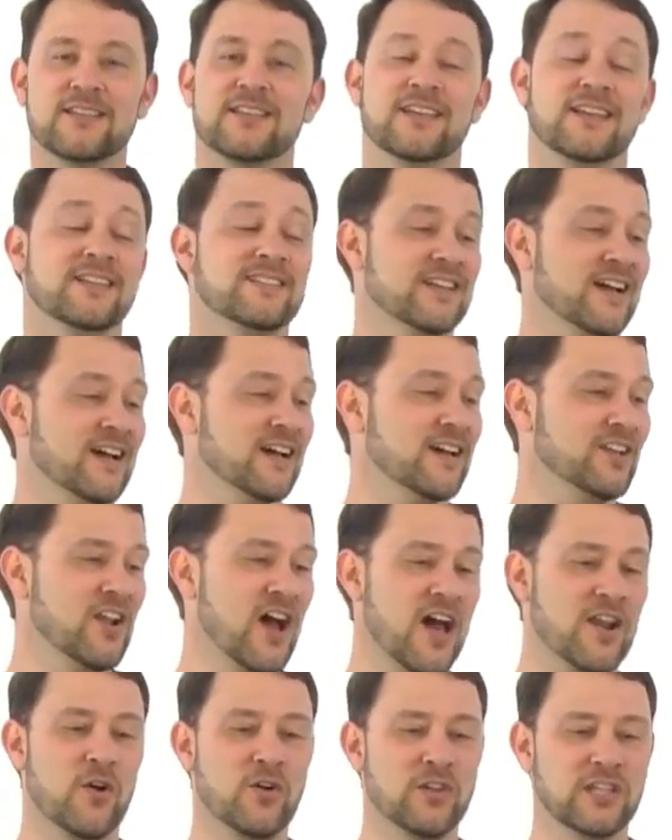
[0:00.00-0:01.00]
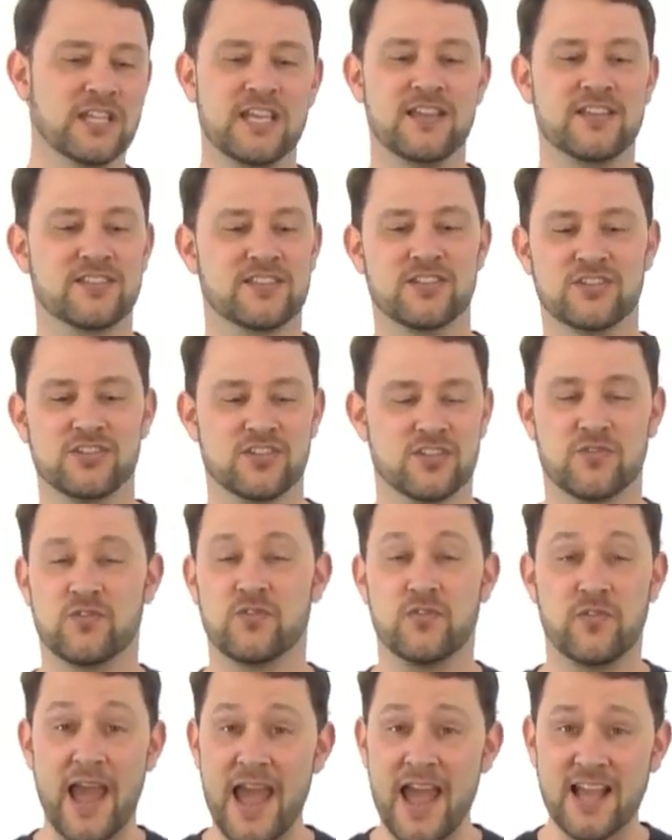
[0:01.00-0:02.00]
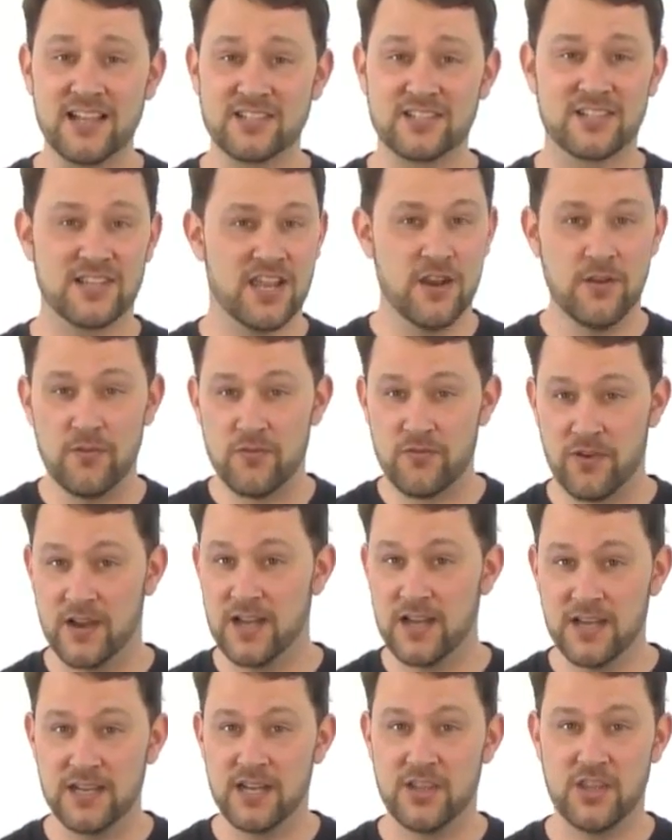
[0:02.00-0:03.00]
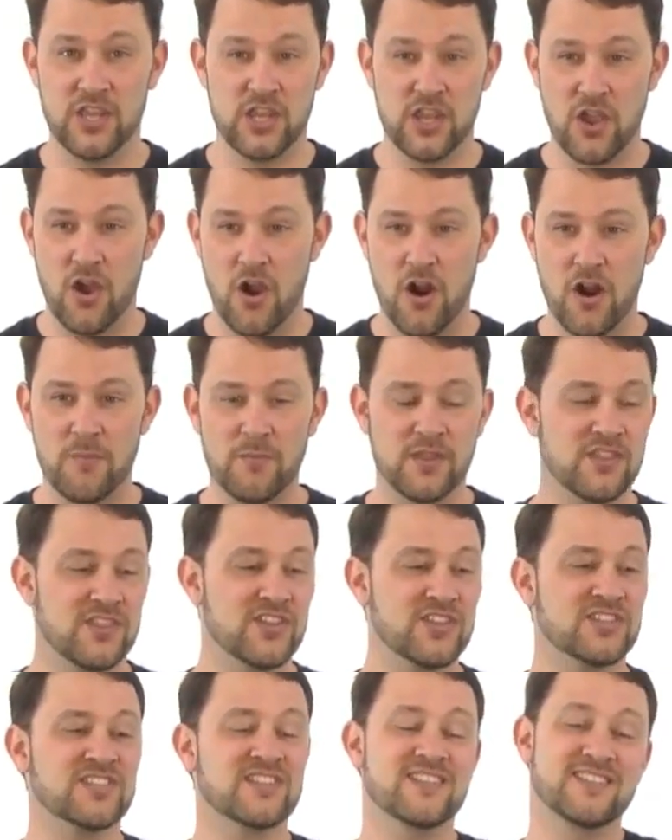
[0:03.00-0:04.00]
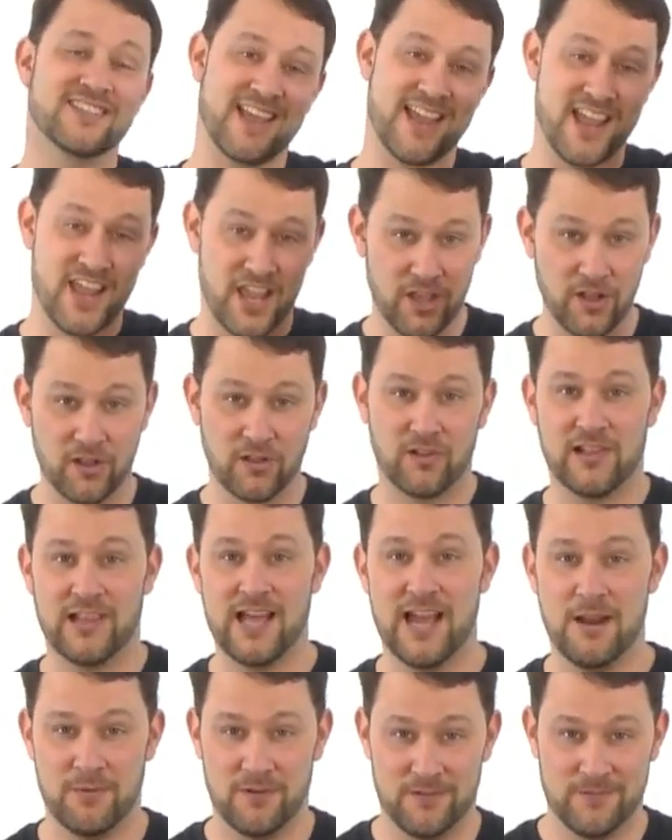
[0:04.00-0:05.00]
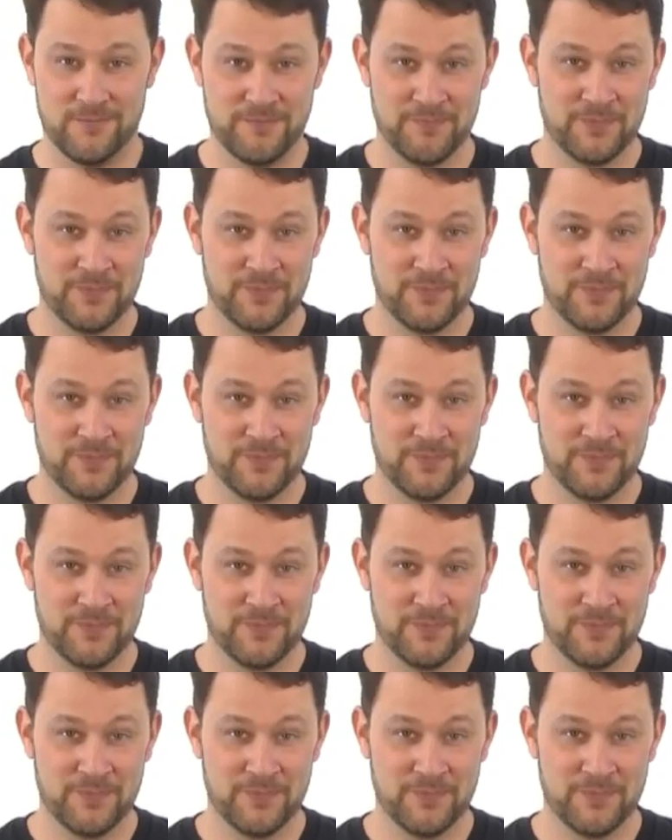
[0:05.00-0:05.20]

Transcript: it's not only is it just fast and fun in the yard, but this is a hill climber.